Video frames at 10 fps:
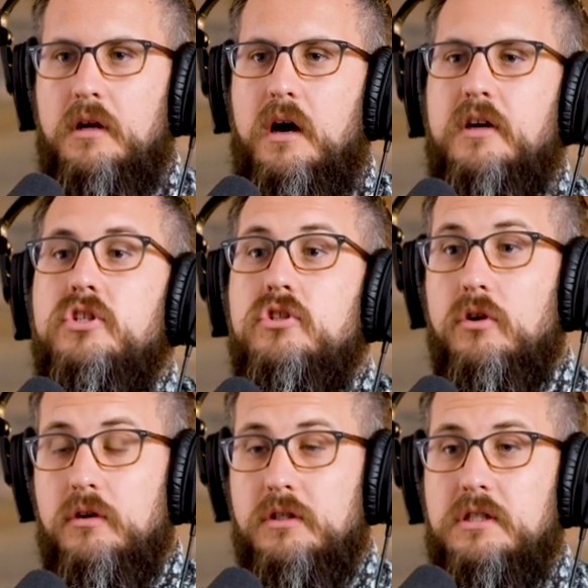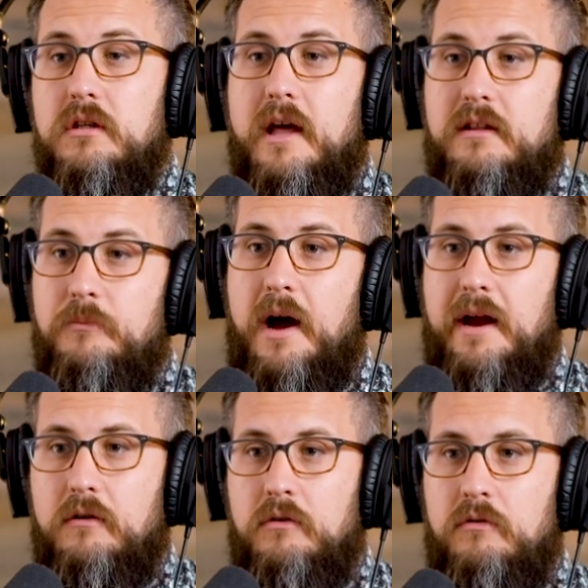a certain select
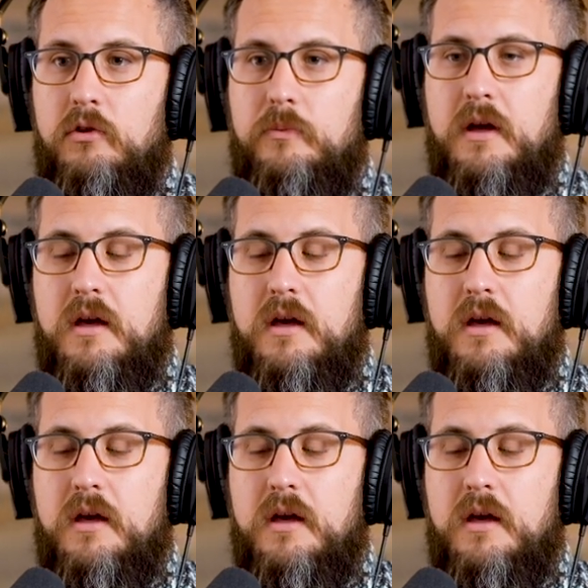buyer group